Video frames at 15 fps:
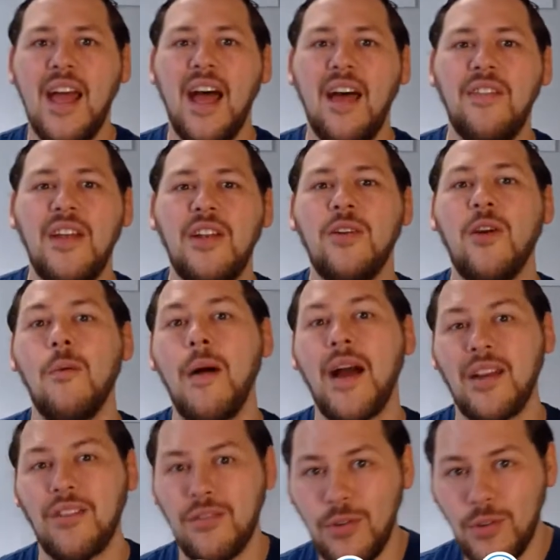And then you go
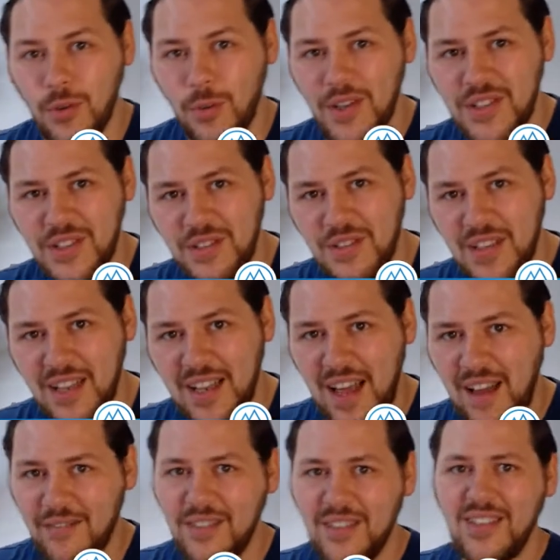back through the ones you still
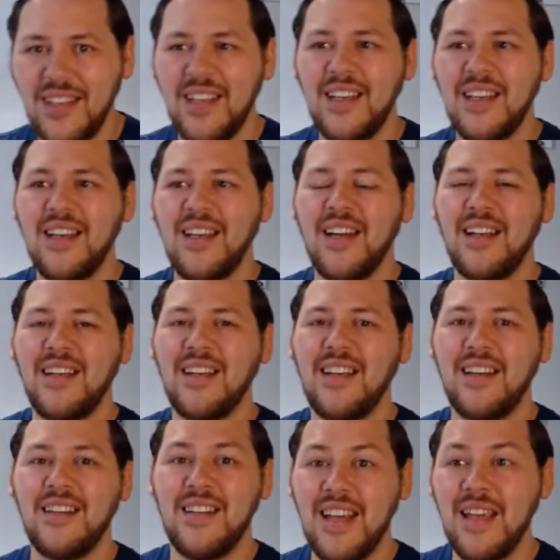haven't.
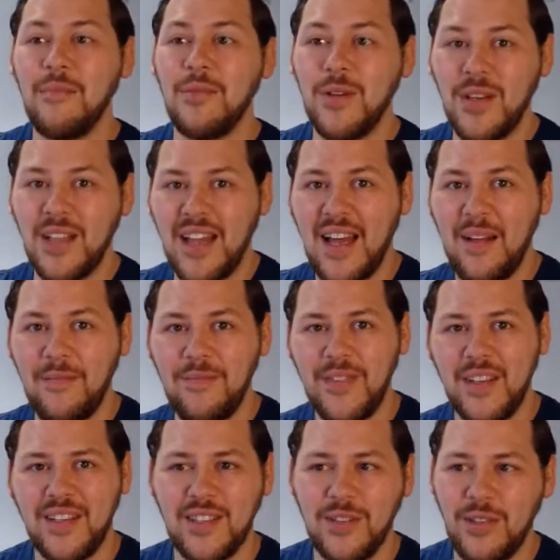And you keep doing that
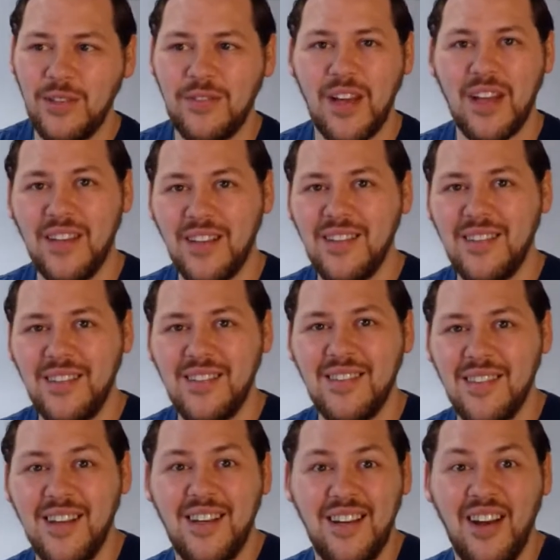until you've got
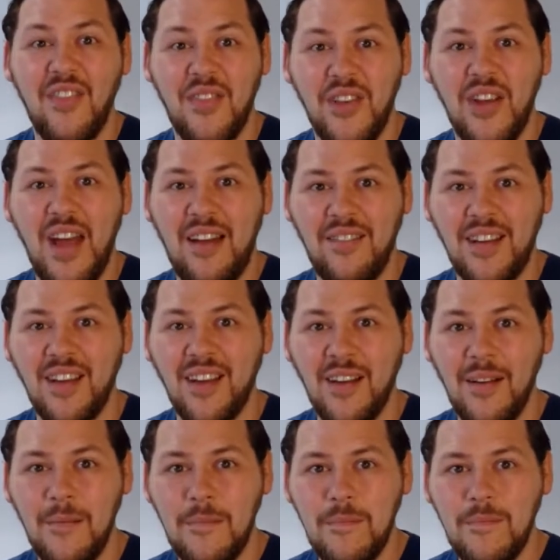none that you haven't
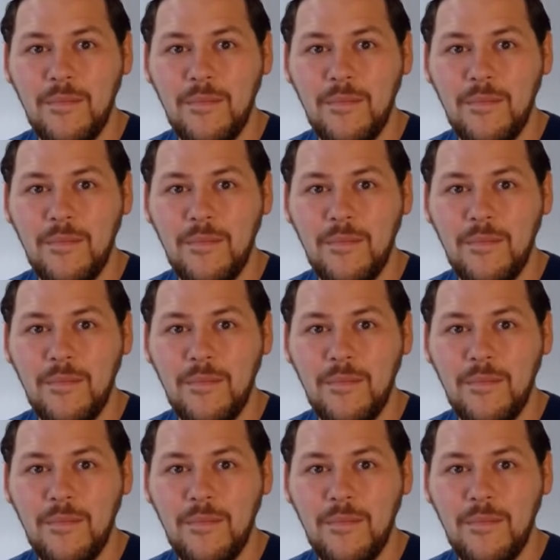got.